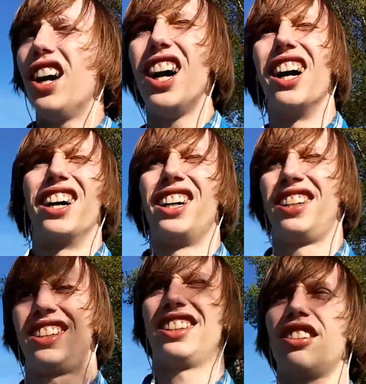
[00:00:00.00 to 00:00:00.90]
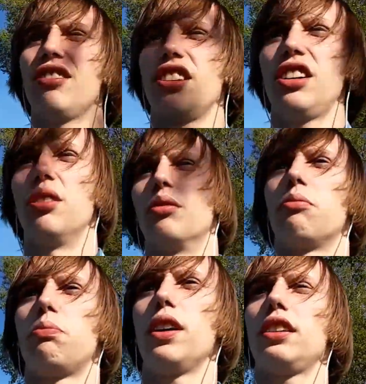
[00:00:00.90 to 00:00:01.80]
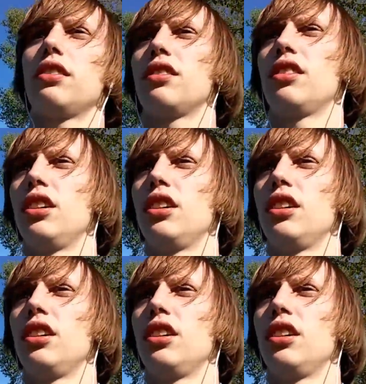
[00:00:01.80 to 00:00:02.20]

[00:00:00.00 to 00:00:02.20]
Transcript: Oh, I don't know, but